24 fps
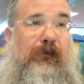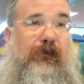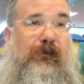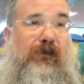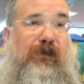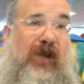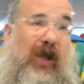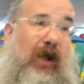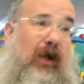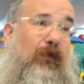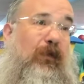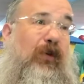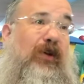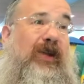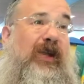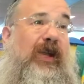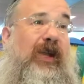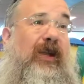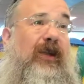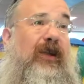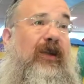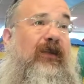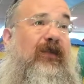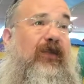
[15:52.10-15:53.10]
Yeah, well,
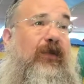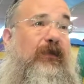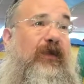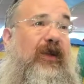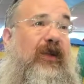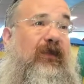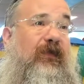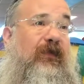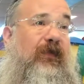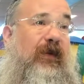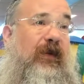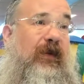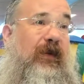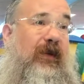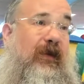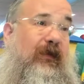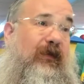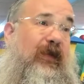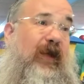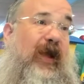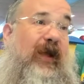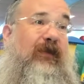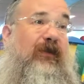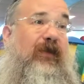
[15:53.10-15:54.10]
eating is a mitzvah
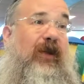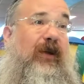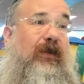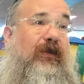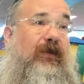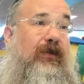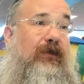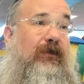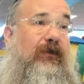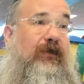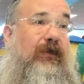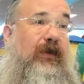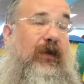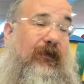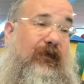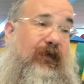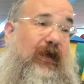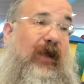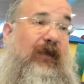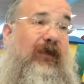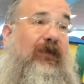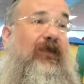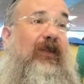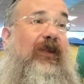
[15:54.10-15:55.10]
if that's how you, if
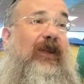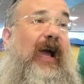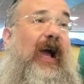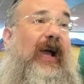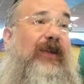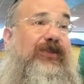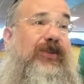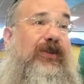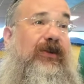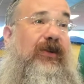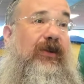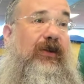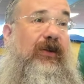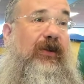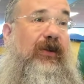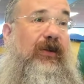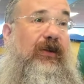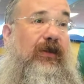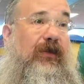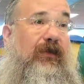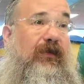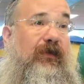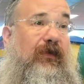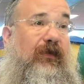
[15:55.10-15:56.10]
that's the logic you're going to
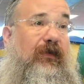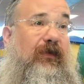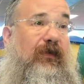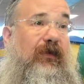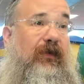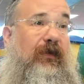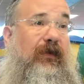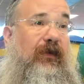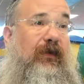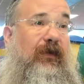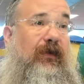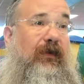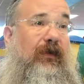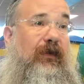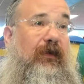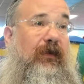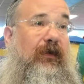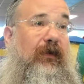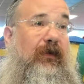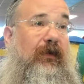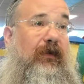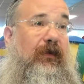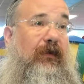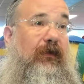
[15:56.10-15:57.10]
use
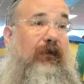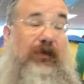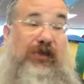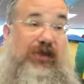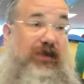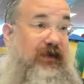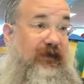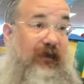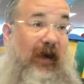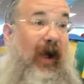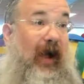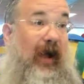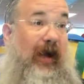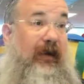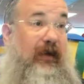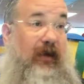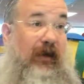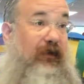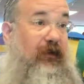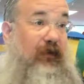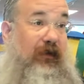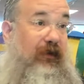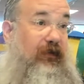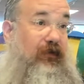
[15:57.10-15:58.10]
which is fine.
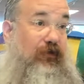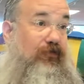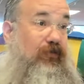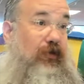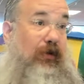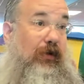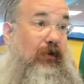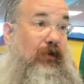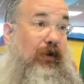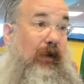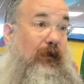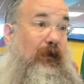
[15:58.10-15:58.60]
It's, it's true.